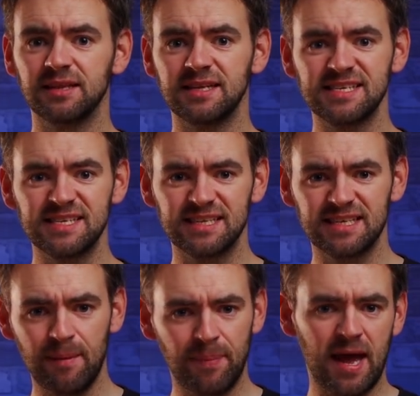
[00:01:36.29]
then
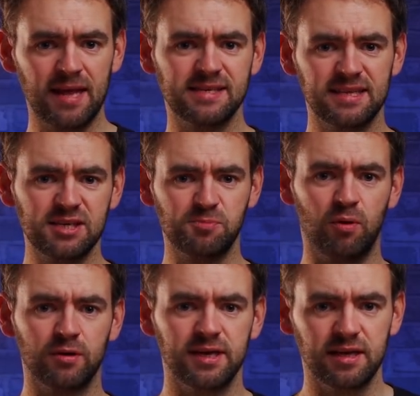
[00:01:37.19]
skip ahead to this
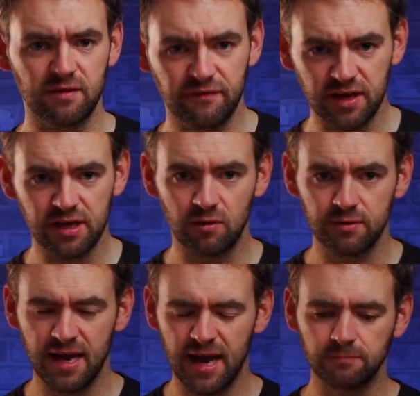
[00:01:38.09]
point in the video
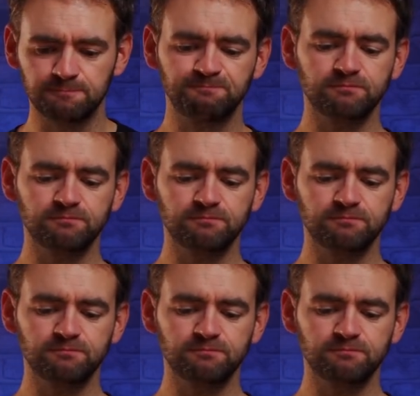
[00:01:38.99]
now.